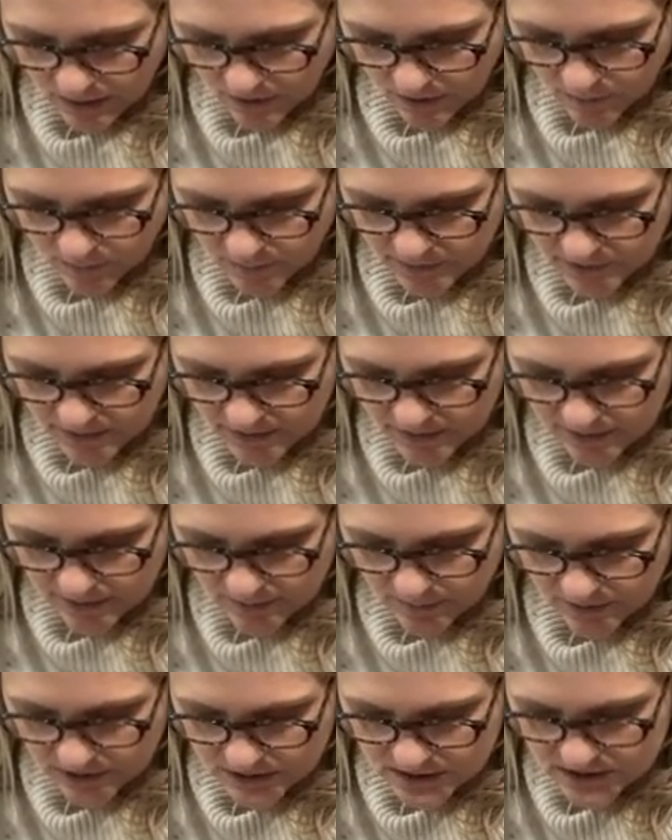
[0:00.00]
opening
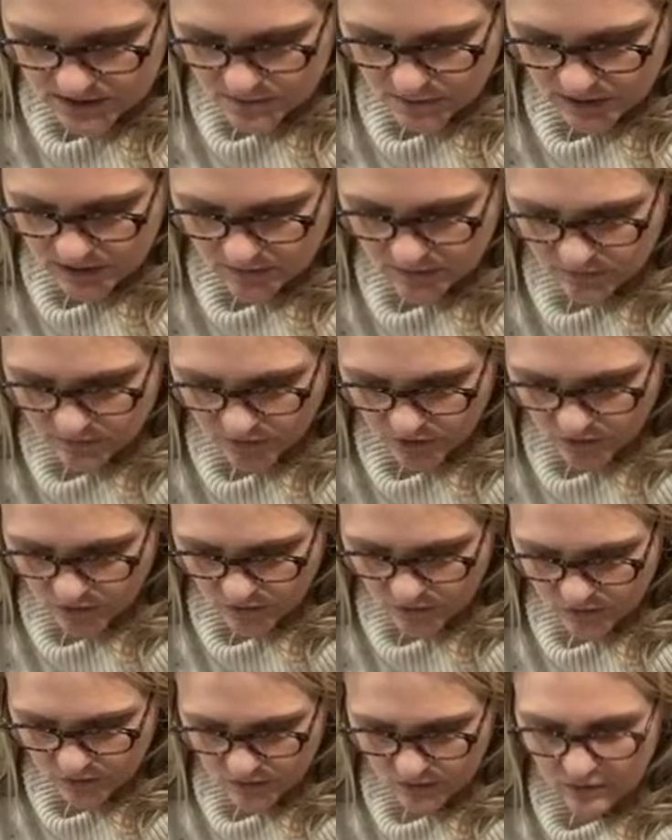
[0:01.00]
them, I just mean
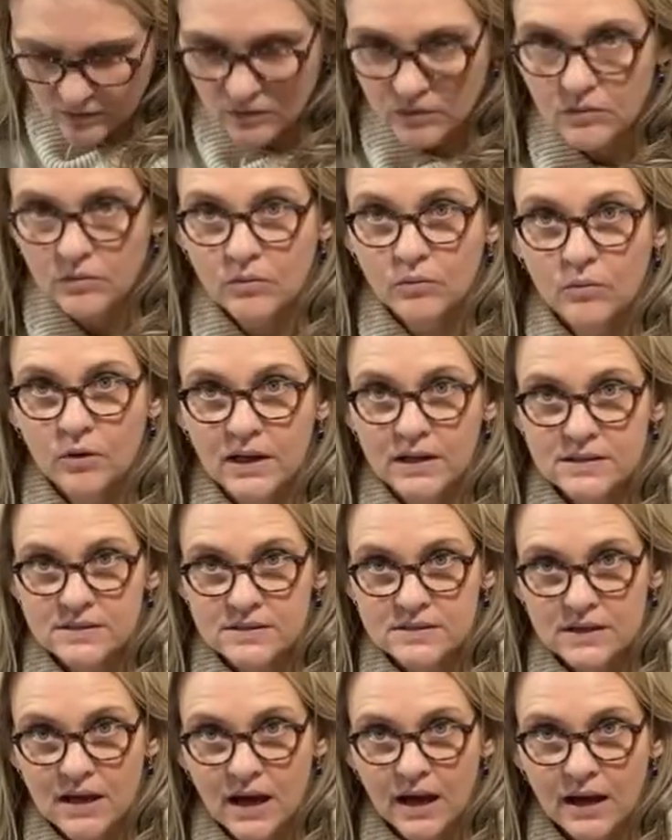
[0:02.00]
fold one
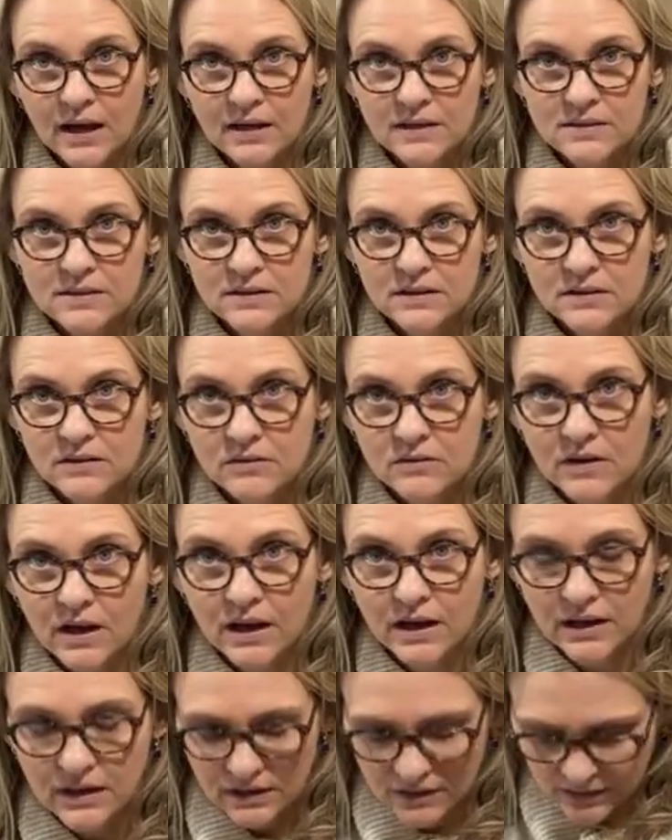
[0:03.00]
side to the
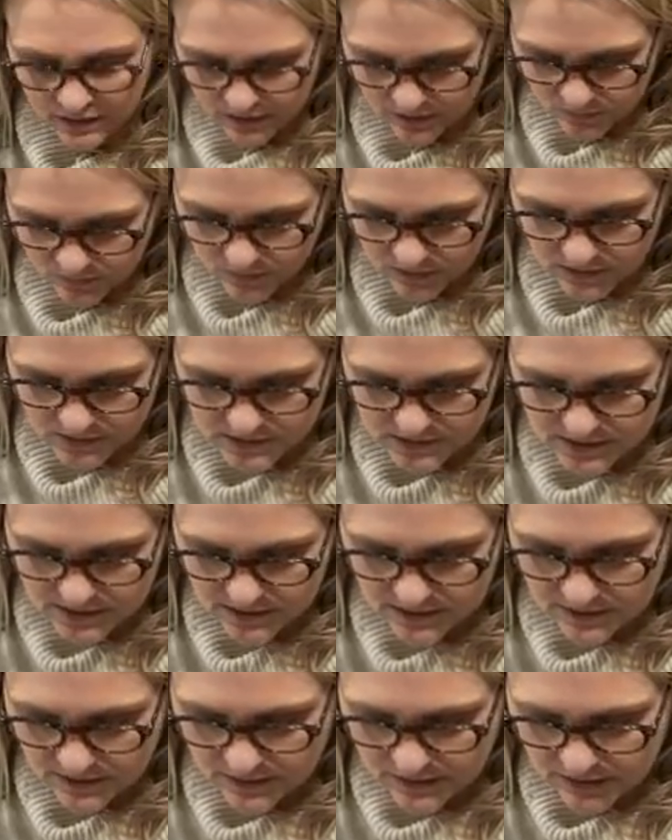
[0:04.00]
right and one to
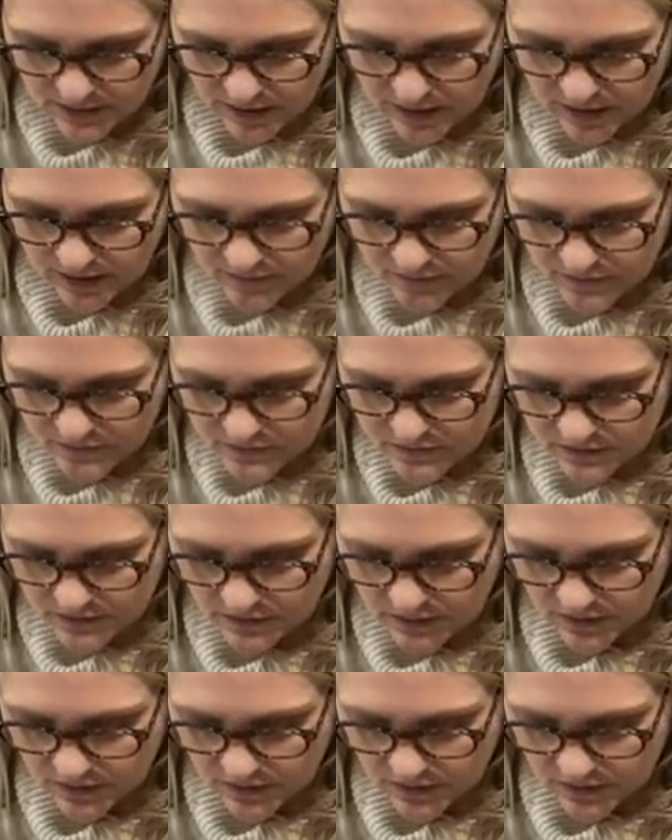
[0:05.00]
the left,